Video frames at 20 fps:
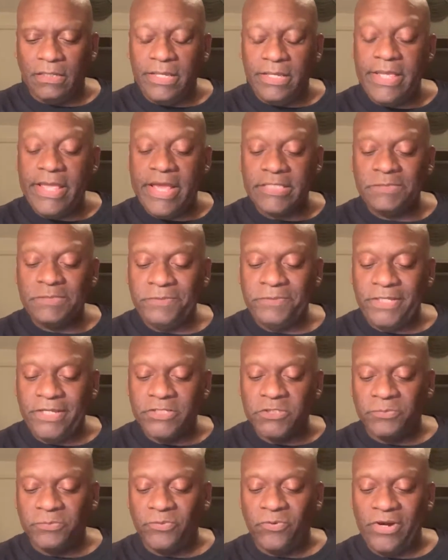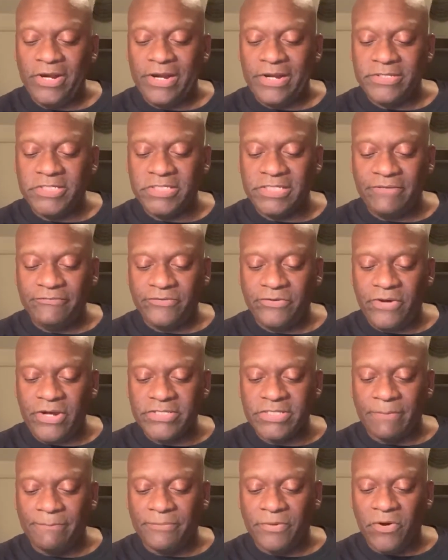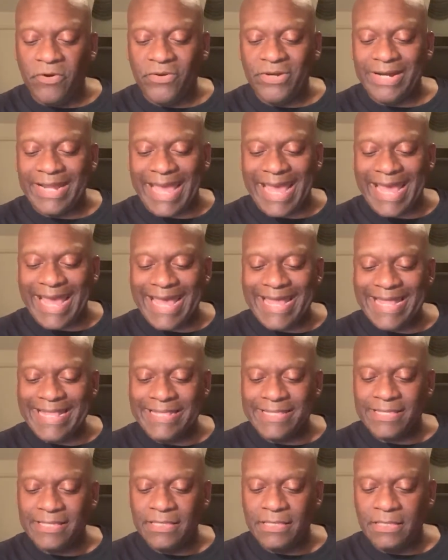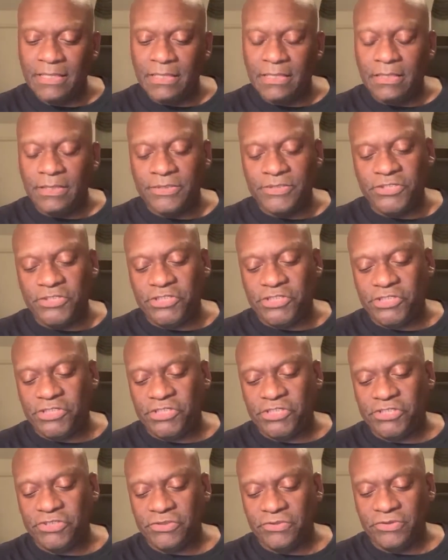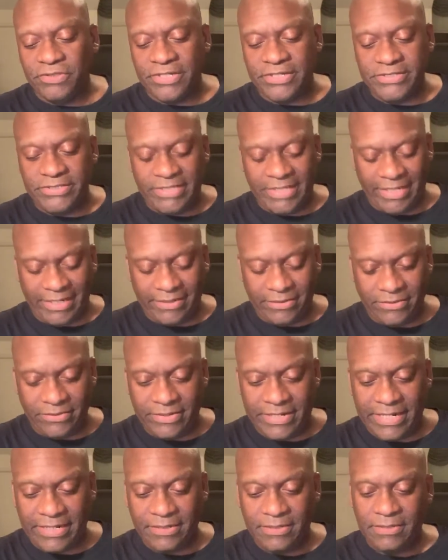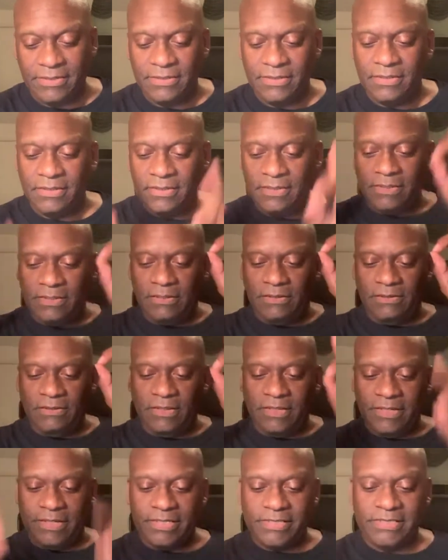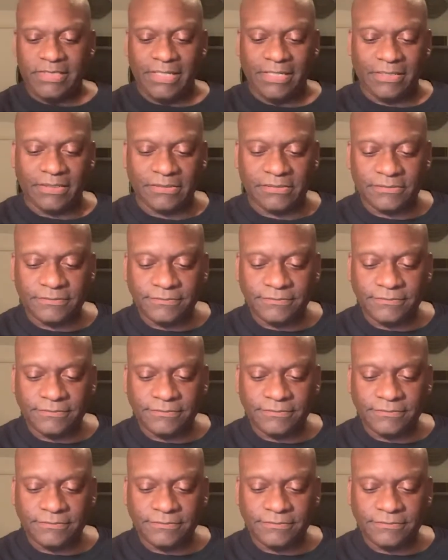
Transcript: ESPN is reporting that Steph Curry has a broken hand. Shh, hold on a second. All right. Hold on a second.